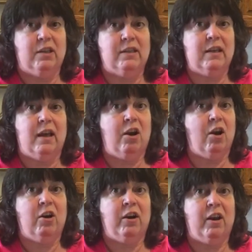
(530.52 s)
not
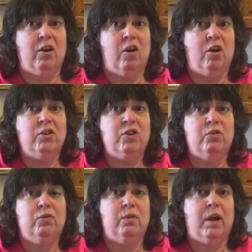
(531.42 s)
hard at all to
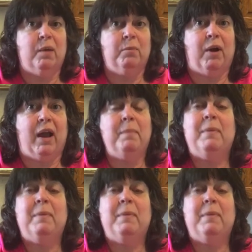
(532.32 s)
grab.